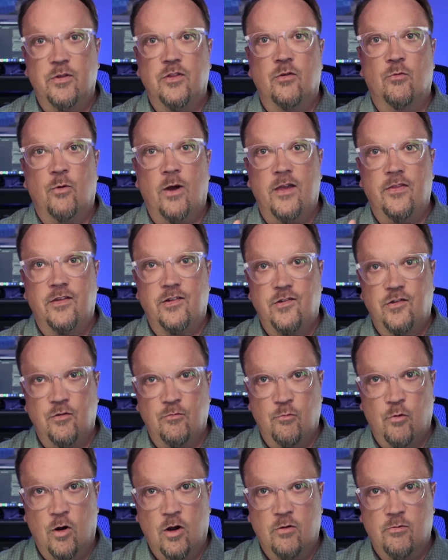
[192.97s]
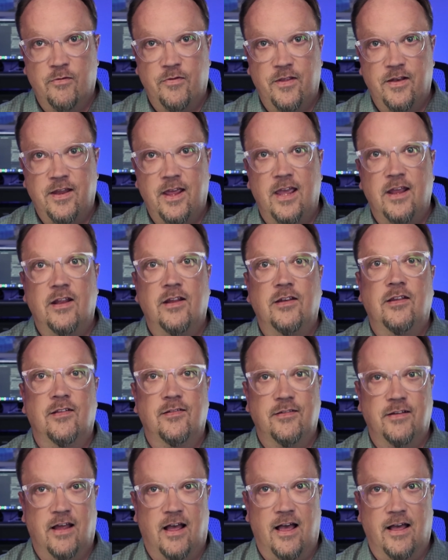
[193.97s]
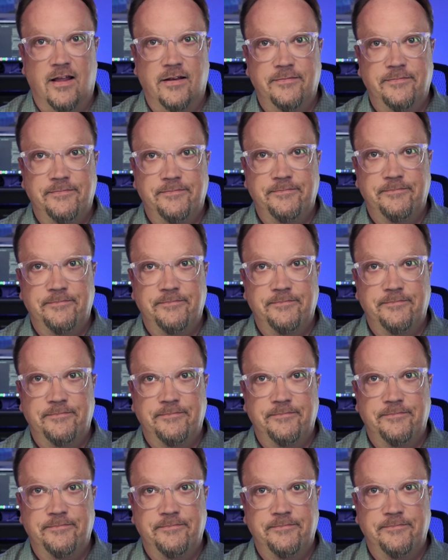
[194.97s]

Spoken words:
but the way that you work with the data does not.